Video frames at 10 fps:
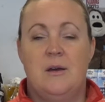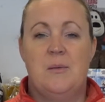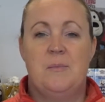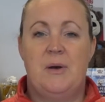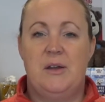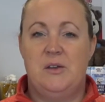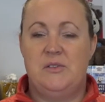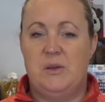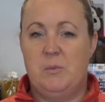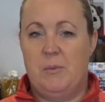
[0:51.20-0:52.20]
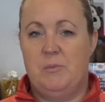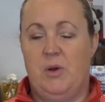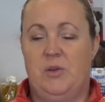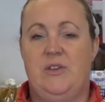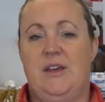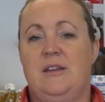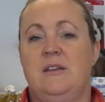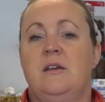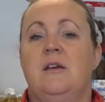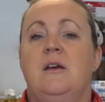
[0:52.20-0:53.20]
By using one protein,
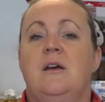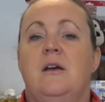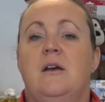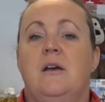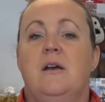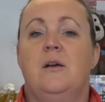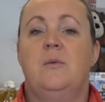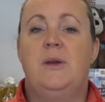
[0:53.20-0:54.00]
we